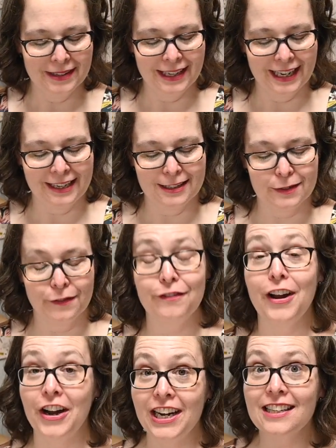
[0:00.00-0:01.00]
it is
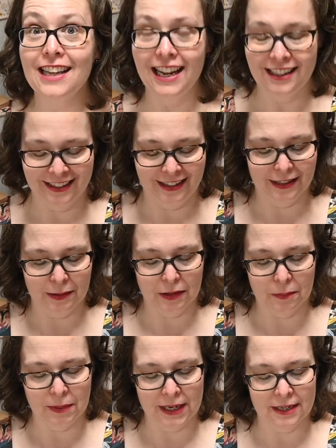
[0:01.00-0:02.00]
very likely that
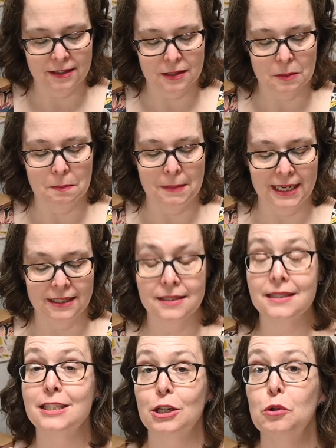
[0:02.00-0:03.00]
the pins may
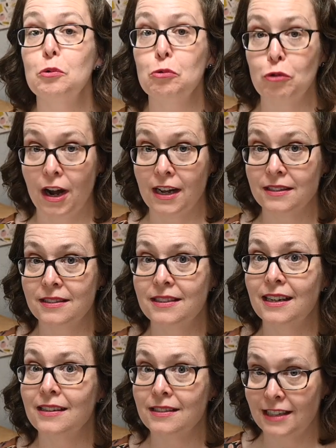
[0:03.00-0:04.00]
still rust
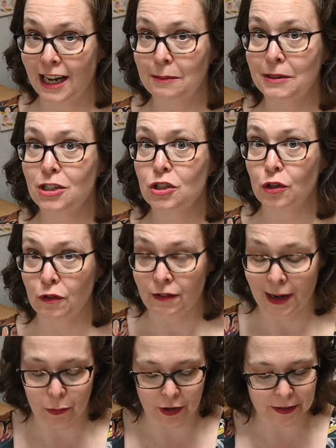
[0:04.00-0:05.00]
and damage your
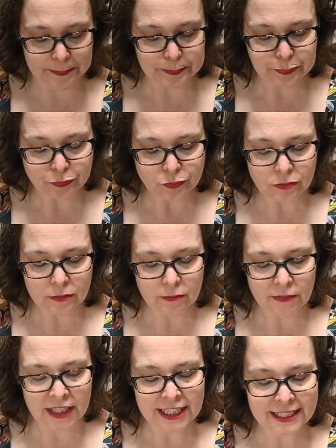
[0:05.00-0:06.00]
fabric.
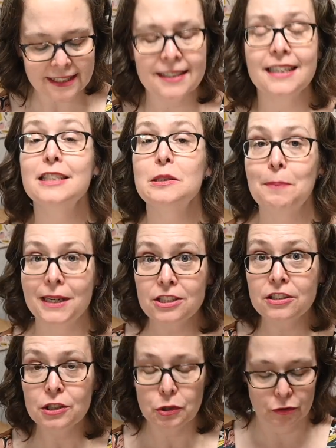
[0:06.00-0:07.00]
This is
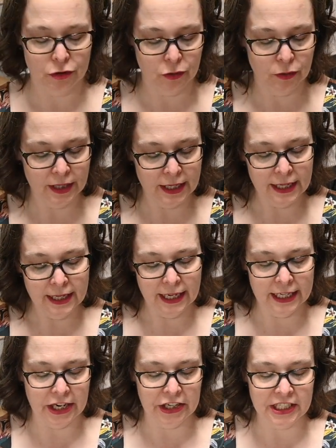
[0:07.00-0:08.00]
especially true
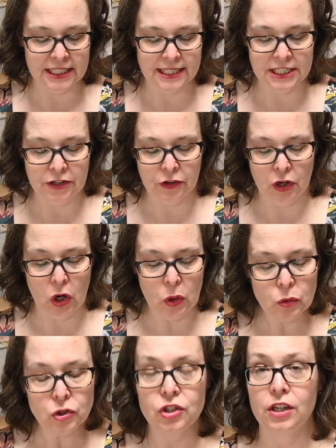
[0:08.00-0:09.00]
in areas near the
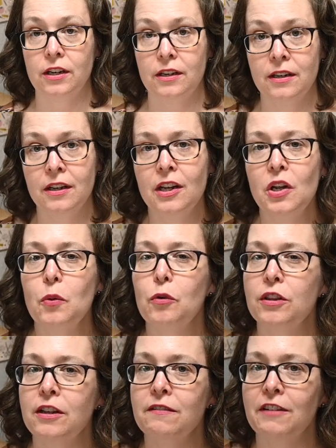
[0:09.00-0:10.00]
ocean where
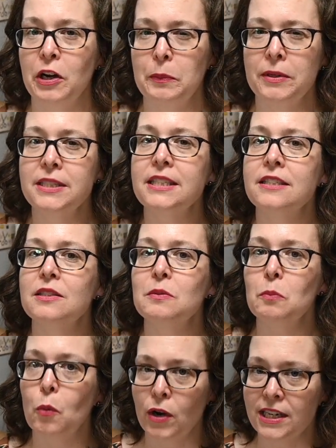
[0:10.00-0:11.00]
the environment is
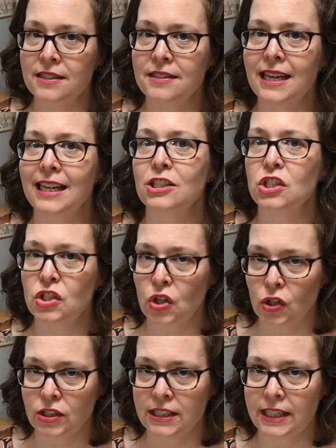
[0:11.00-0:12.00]
moist and
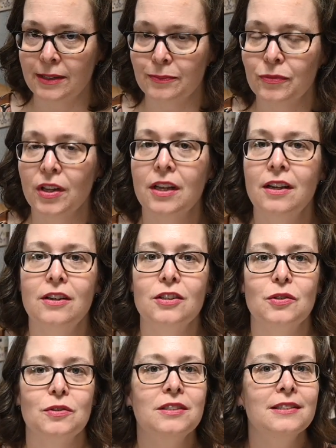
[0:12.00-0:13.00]
salty.
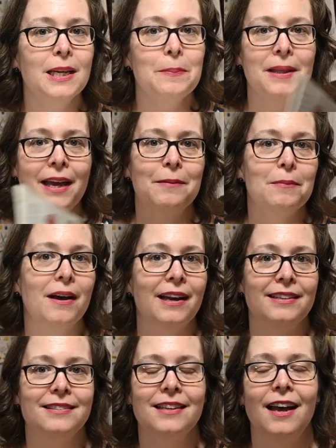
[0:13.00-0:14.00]
So just keep that in
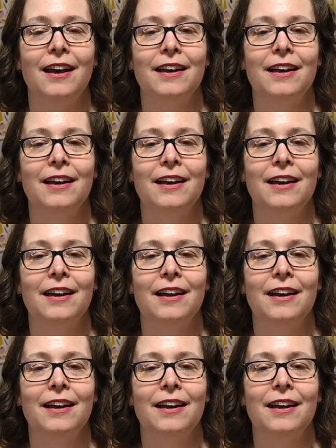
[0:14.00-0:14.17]
mind.